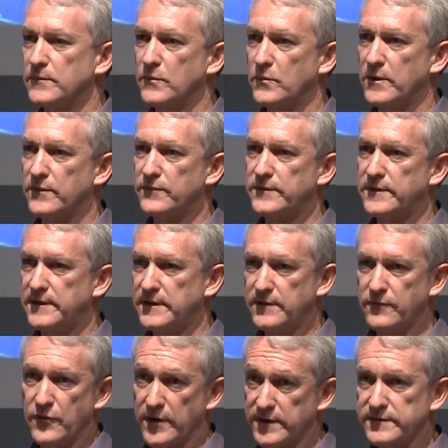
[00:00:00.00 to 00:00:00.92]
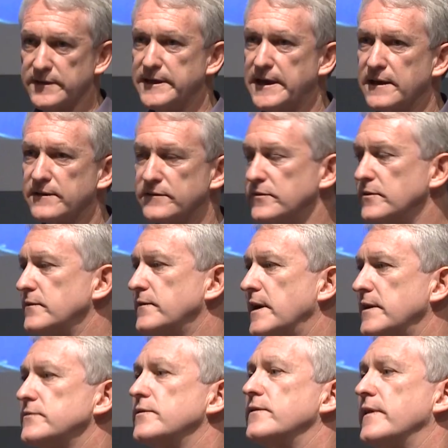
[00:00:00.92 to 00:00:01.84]
We've recently done
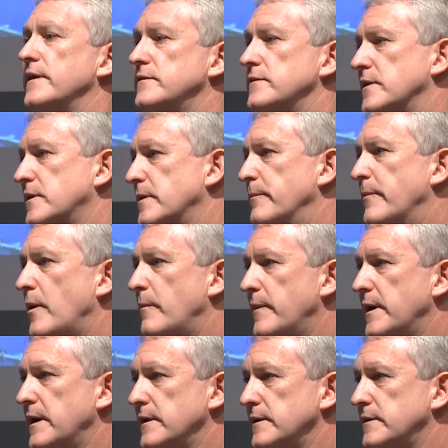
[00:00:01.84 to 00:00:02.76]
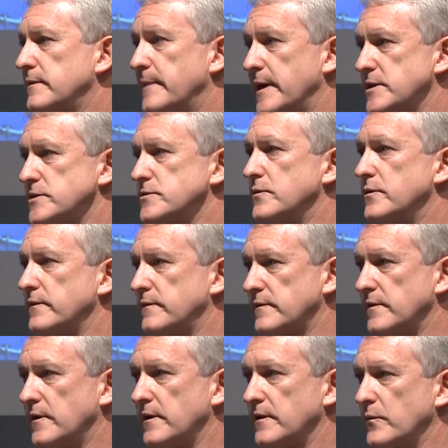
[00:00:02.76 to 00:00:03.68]
surveys for things like a bomba to make sure
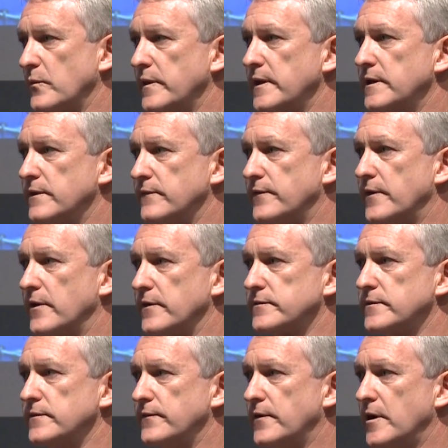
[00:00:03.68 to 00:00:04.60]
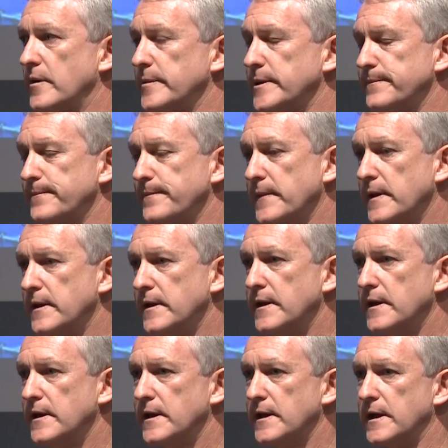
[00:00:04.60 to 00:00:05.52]
it's not within the forest environment.
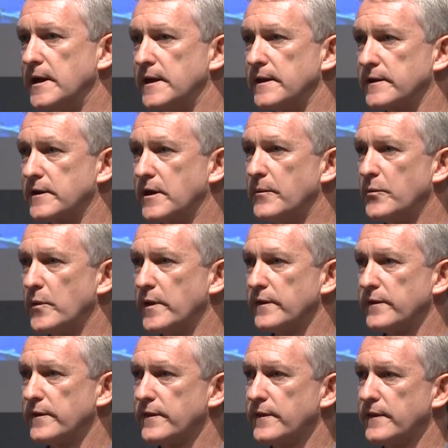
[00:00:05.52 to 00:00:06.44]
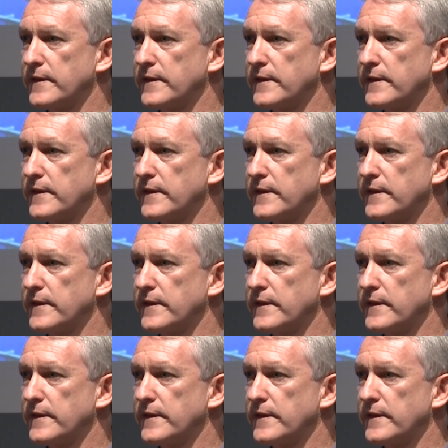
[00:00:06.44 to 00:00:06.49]
The Commonwealth